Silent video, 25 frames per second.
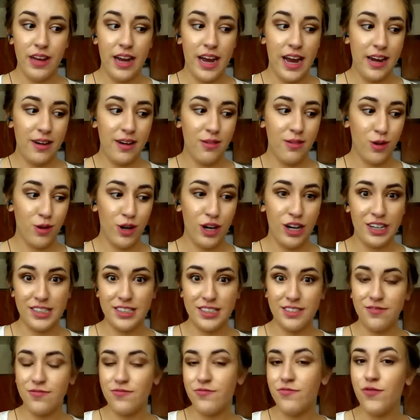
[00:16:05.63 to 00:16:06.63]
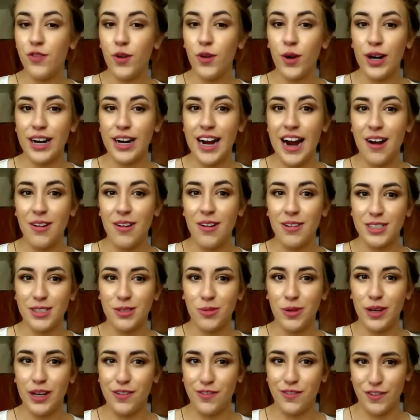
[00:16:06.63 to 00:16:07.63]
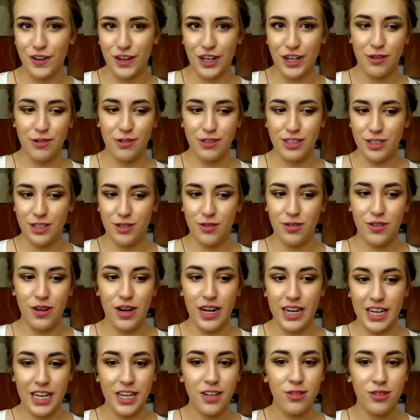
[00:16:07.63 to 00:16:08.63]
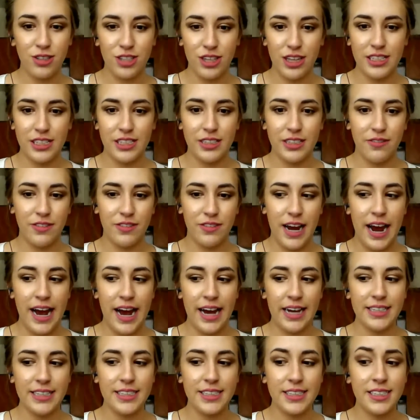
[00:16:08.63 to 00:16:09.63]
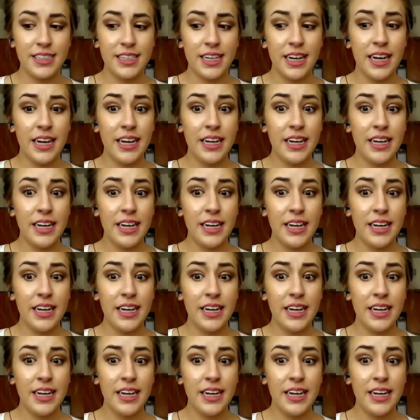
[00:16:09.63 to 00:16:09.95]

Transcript: and work 40 hours a week for you and do a huge list of tasks,